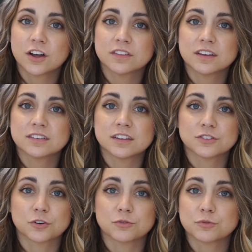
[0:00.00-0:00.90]
on these. These
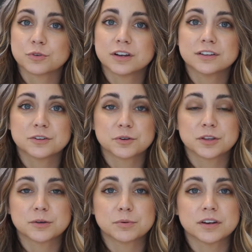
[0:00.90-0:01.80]
are really
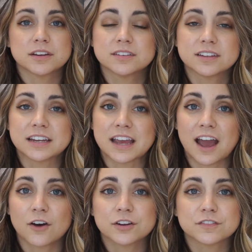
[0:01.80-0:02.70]
pretty sitting
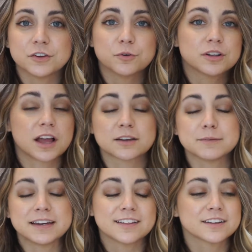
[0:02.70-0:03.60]
out. If you were like
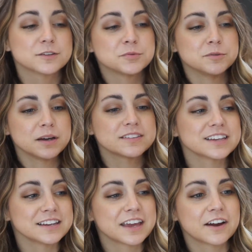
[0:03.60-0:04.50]
me, I like to put my
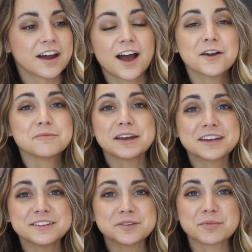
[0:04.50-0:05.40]
skincare out and make
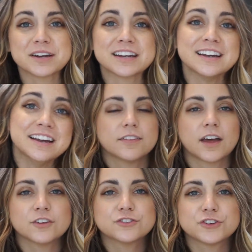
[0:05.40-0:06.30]
it look pretty.
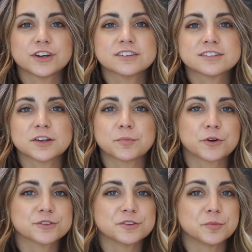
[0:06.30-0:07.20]
That's just a
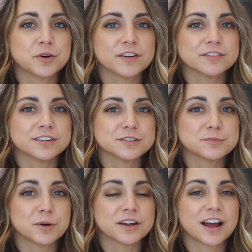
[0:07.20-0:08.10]
personal preference,
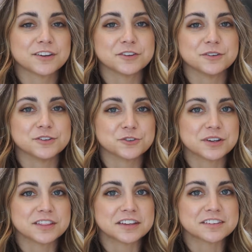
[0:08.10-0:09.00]
but I do
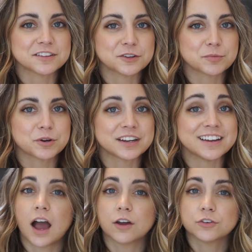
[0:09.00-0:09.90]
enjoy things that look pretty.
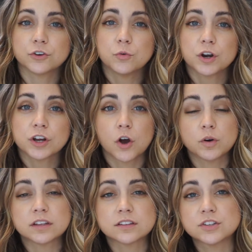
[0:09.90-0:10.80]
I do want to go
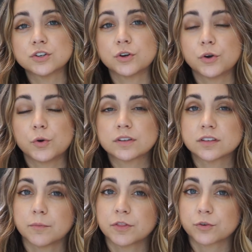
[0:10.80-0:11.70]
into
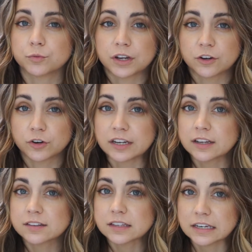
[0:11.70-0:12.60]
some of the
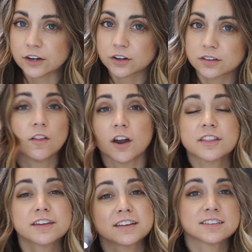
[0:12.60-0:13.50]
ingredients in here, because a lot of
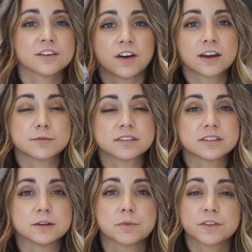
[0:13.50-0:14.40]
things say vitamin
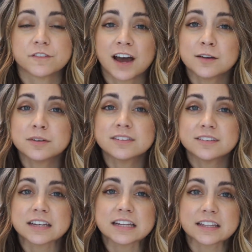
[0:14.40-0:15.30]
C, but the vitamin
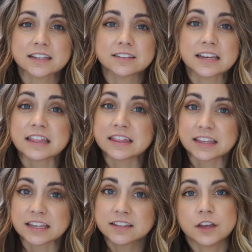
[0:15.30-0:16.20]
C that is in
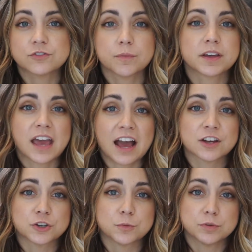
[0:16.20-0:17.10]
this is from the
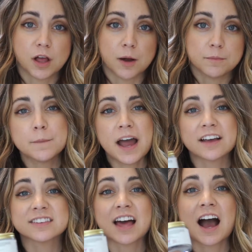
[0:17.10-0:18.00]
Kakadu plum. It
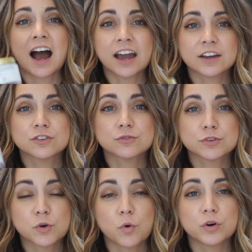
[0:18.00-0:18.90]
has the highest
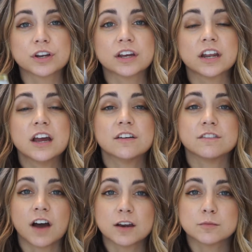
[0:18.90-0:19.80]
recorded
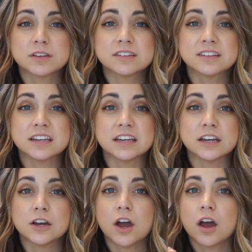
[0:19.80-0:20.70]
vitamin C
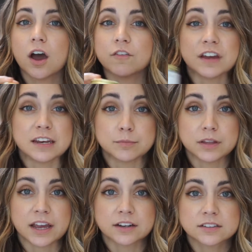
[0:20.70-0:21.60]
of any
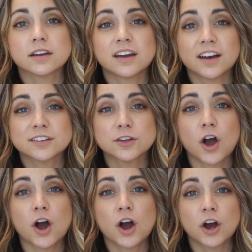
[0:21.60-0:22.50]
plant. It has
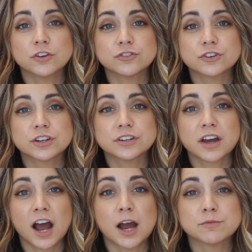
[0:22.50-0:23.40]
100
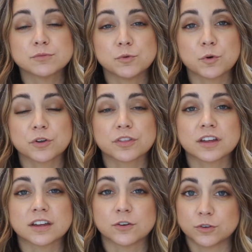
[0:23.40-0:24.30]
times more
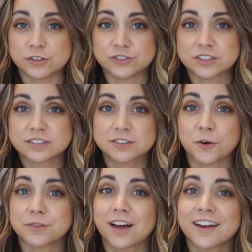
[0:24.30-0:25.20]
than oranges, so
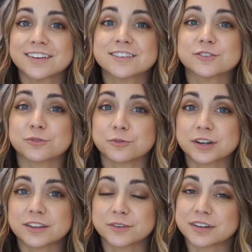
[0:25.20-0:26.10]
that is
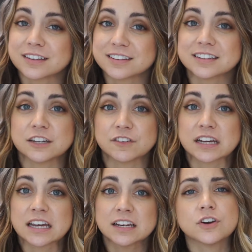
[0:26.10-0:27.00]
really
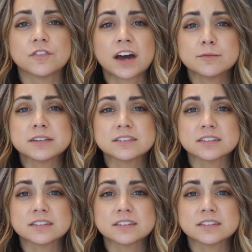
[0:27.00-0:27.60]
significant. Vitamin